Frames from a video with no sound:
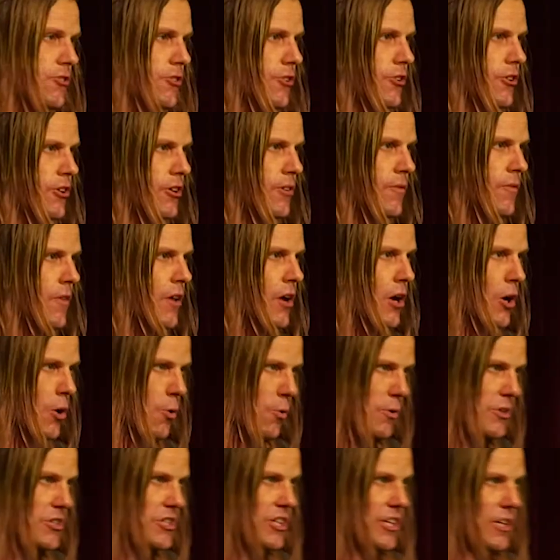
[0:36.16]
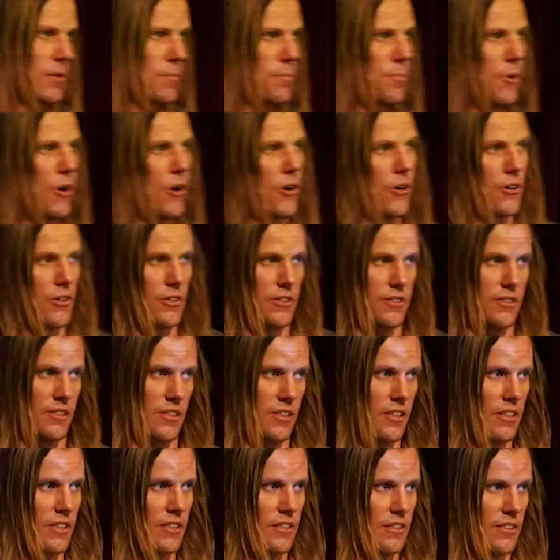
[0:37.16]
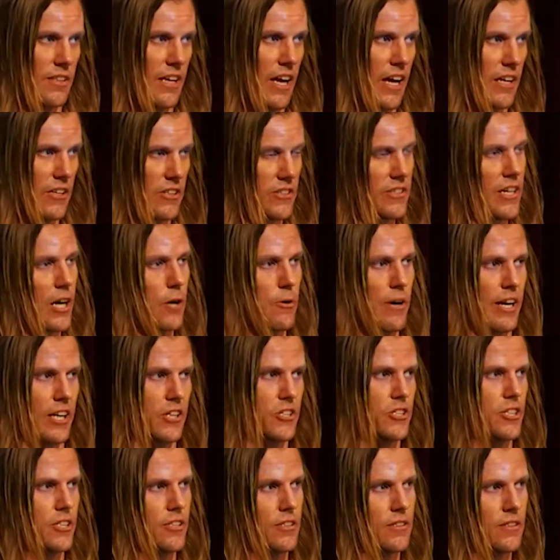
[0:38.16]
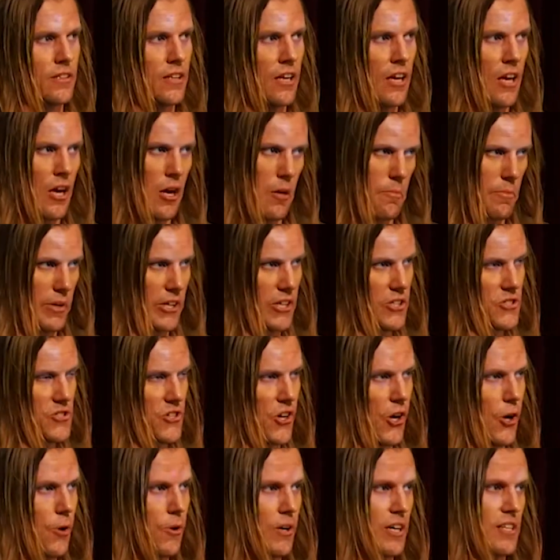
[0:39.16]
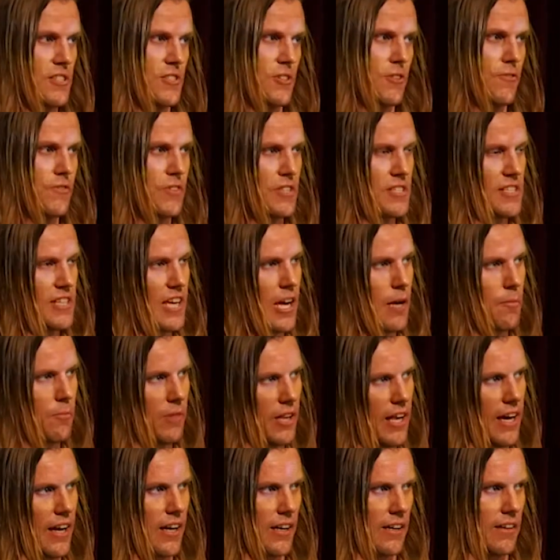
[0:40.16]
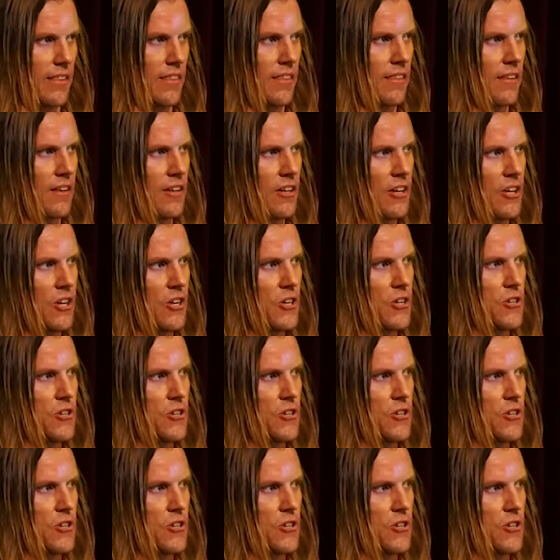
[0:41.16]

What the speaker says: vector, which can point in any direction, but it's always of the same length,